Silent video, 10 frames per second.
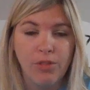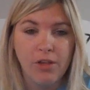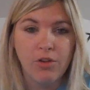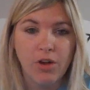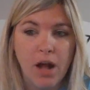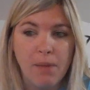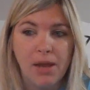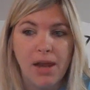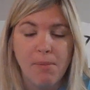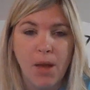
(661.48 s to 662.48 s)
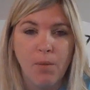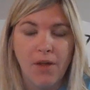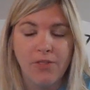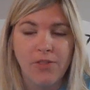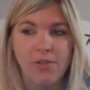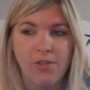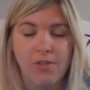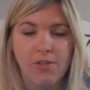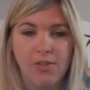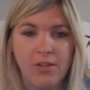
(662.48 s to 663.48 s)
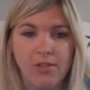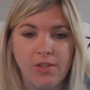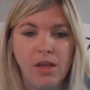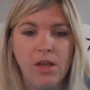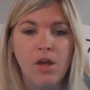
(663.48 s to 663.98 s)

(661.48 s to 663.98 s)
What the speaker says: these are coming. I might want this, this, and this.